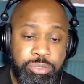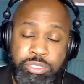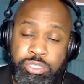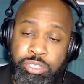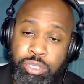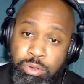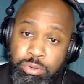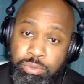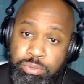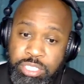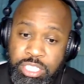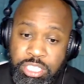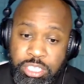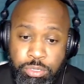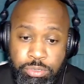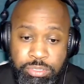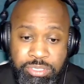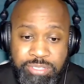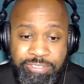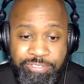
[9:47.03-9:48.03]
So the
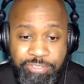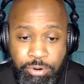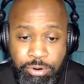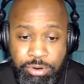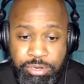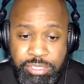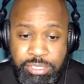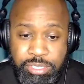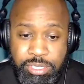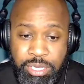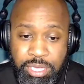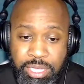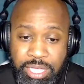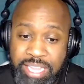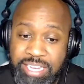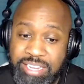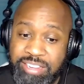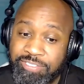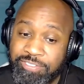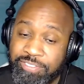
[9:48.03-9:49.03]
use of force in
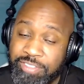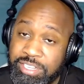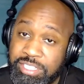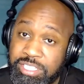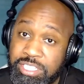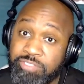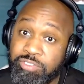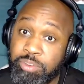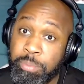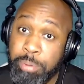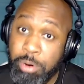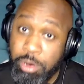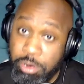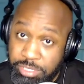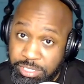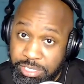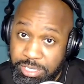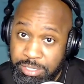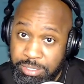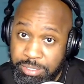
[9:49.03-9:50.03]
defense of a
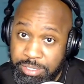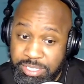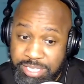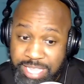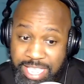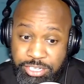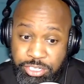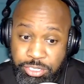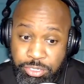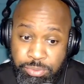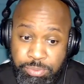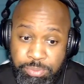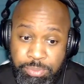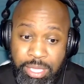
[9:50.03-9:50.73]
person statute,